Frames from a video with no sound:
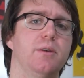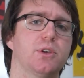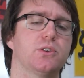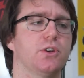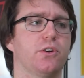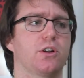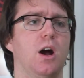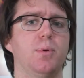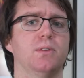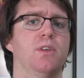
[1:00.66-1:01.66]
because there are a
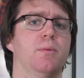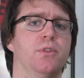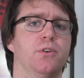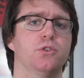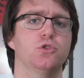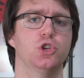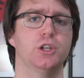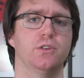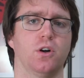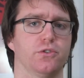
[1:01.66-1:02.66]
couple of them and they're
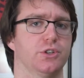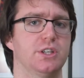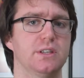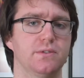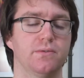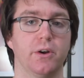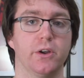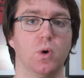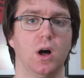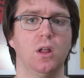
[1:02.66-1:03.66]
usually not received
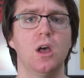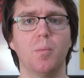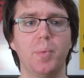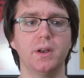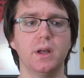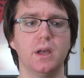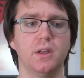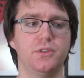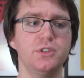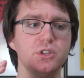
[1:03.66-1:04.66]
very well, but
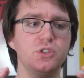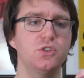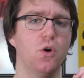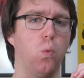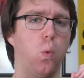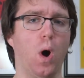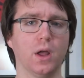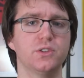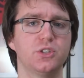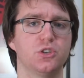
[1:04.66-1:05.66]
this is the
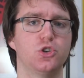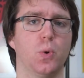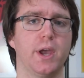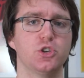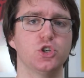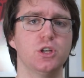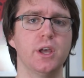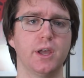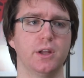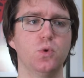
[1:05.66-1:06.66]
one situation
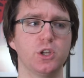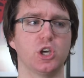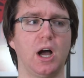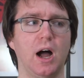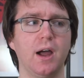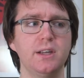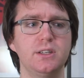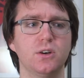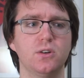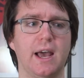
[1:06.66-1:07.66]
in which I
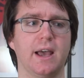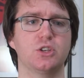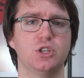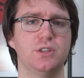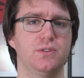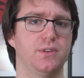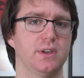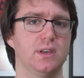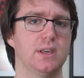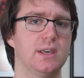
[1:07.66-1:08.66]
don't actually
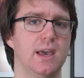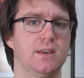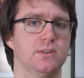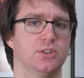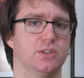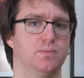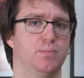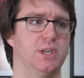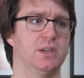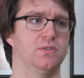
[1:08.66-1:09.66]
think EA is
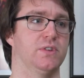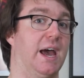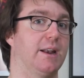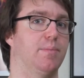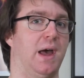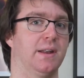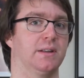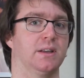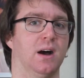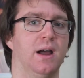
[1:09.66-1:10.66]
being that bad
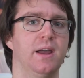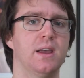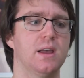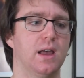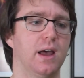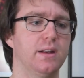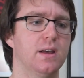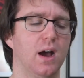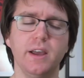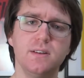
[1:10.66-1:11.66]
a guy, and
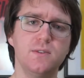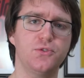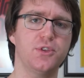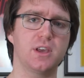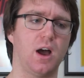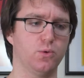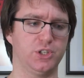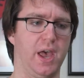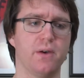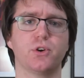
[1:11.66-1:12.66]
I didn't think I
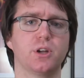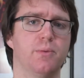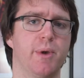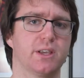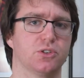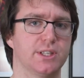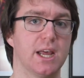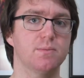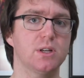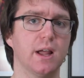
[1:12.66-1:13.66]
was ever going to make a
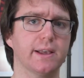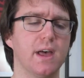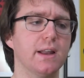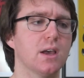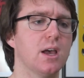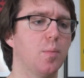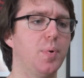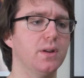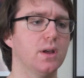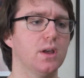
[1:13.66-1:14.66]
statement like that,
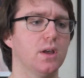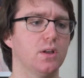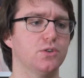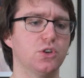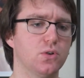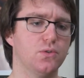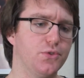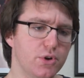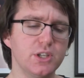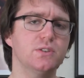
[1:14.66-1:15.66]
but so
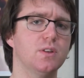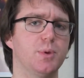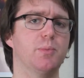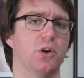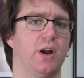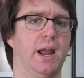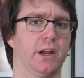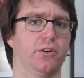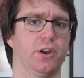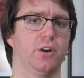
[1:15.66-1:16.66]
the reason that people are
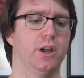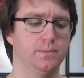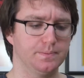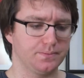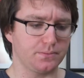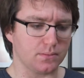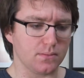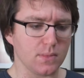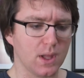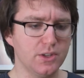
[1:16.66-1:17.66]
angry, right,
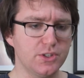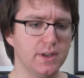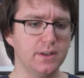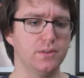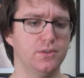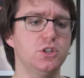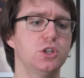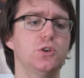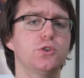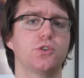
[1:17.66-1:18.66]
is that
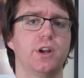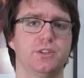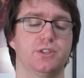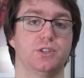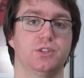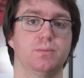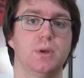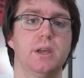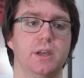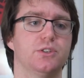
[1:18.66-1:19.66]
this loot crate system
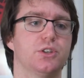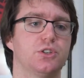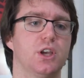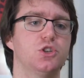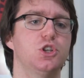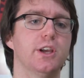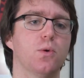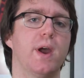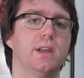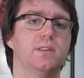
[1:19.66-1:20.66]
is essentially a
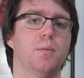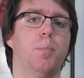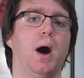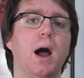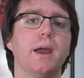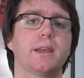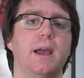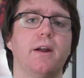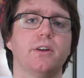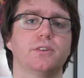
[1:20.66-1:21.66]
way to buy
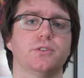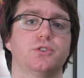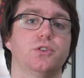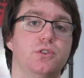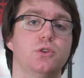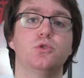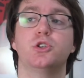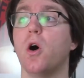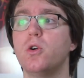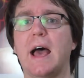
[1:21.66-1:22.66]
characters so that you
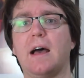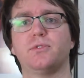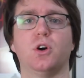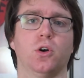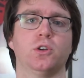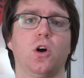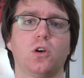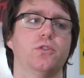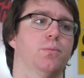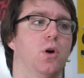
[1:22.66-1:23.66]
don't have to
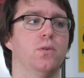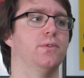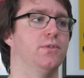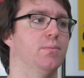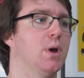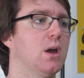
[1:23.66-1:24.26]
unlock them over the,